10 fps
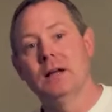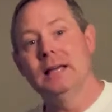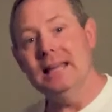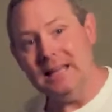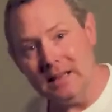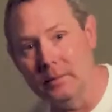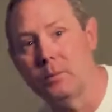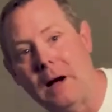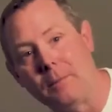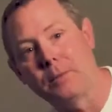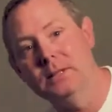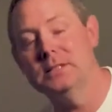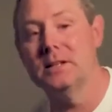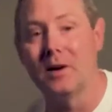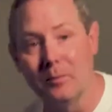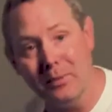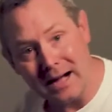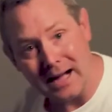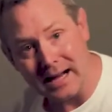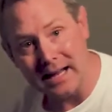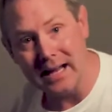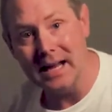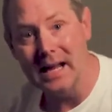healing properties in our body